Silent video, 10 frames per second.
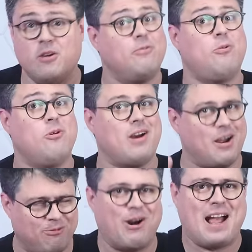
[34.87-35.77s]
For a
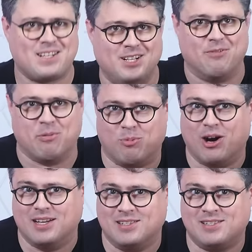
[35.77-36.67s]
fraction of the
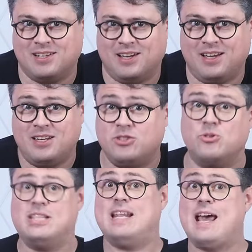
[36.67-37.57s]
price. So
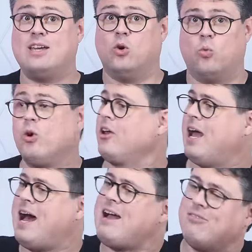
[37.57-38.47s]
today, we're gonna
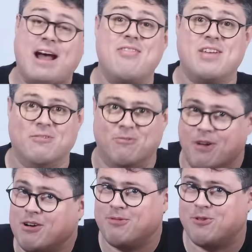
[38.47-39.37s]
hot rod the
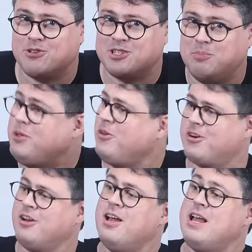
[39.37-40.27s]
very first
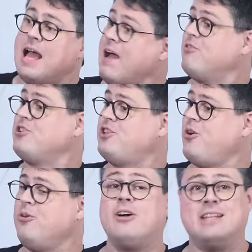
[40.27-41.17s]
computer ever
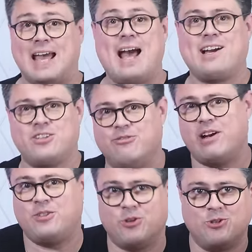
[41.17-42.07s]
shown on the Action
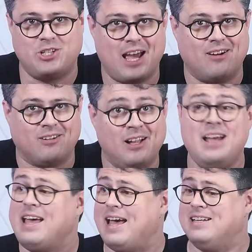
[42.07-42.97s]
Retro channel
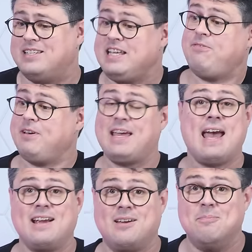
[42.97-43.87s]
and see if it
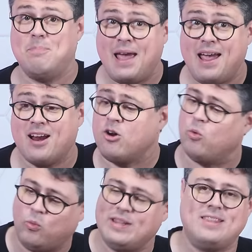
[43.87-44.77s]
can compare
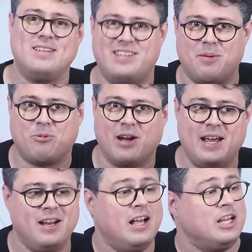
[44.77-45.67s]
with this
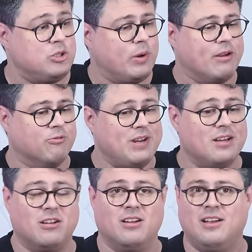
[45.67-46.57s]
upgrade to a
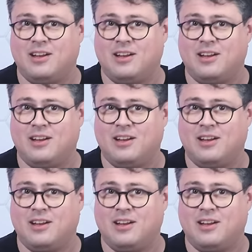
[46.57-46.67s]
real